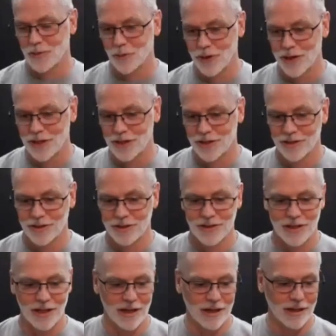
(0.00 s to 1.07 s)
operations,
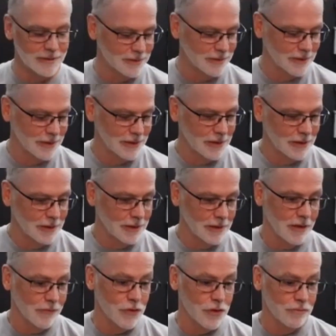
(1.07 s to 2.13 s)

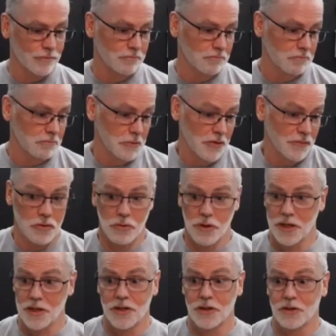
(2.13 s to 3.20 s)
if you if you
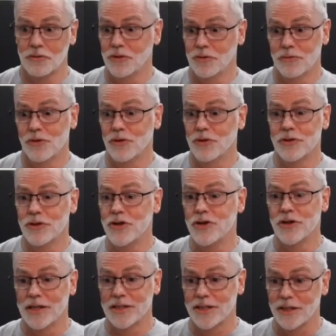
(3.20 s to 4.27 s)
quit, you're
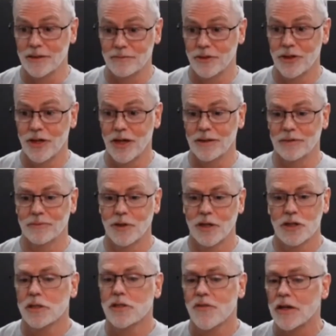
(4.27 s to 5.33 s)
that's it. You're done because
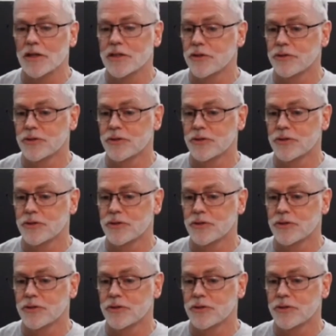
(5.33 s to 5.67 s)
it's a volunteer